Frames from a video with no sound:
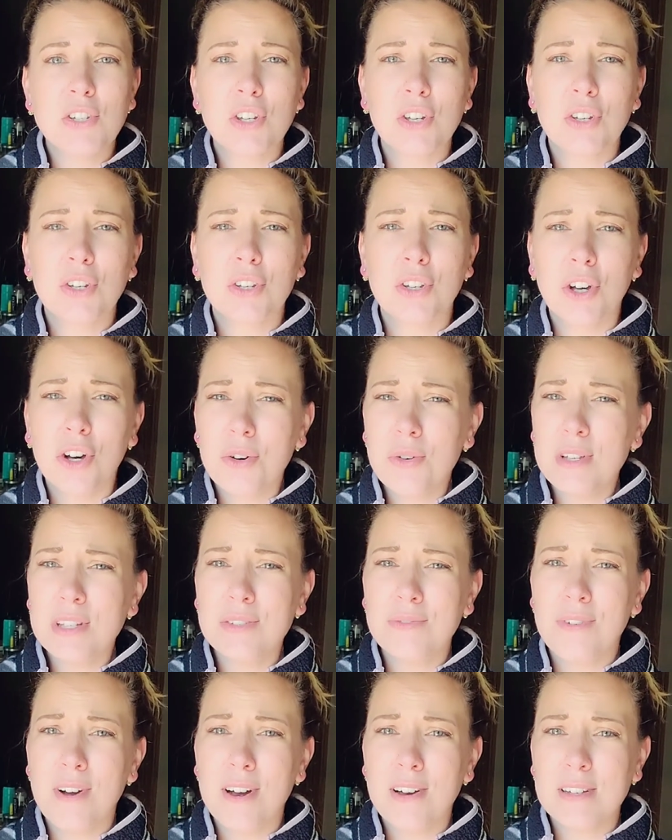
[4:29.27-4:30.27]
to go
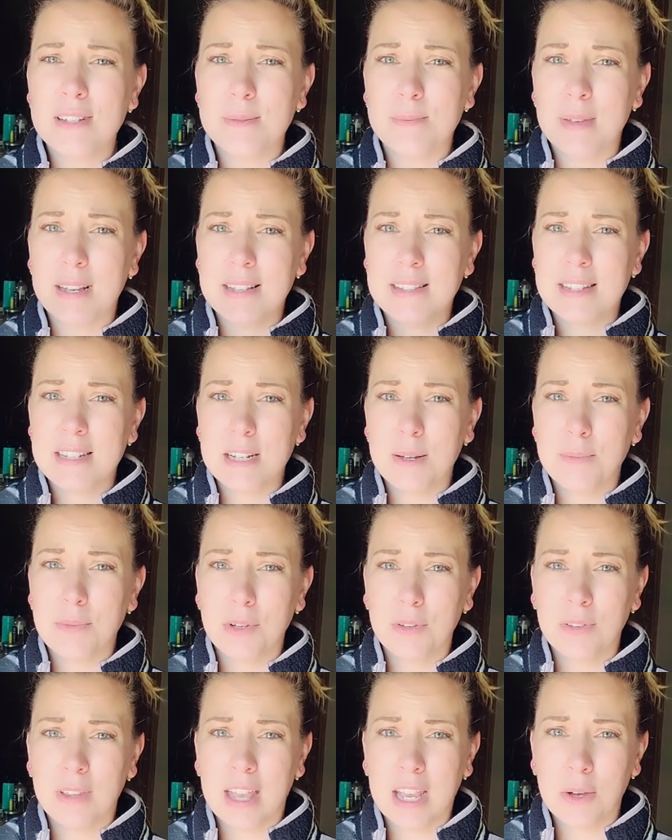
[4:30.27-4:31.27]
as far as mixing up
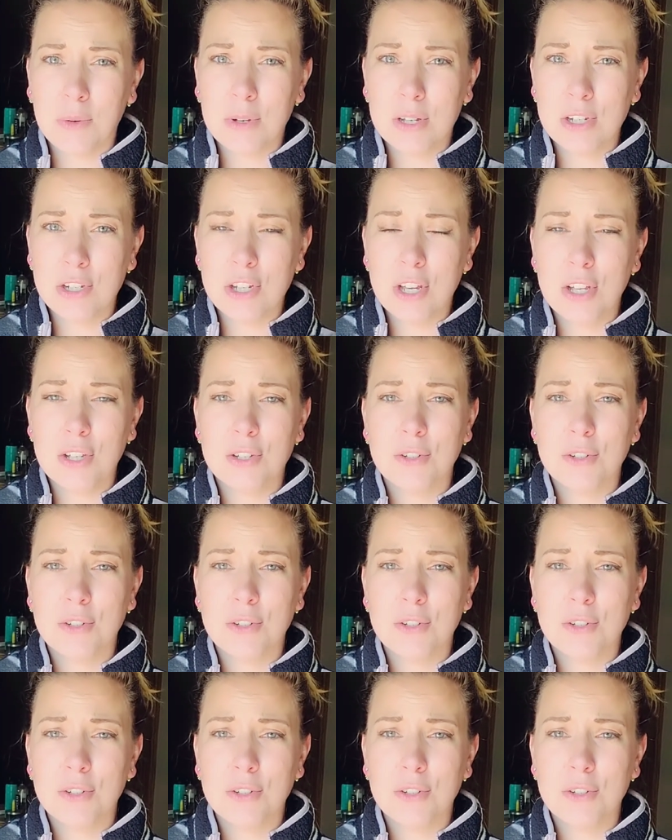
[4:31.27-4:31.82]
their language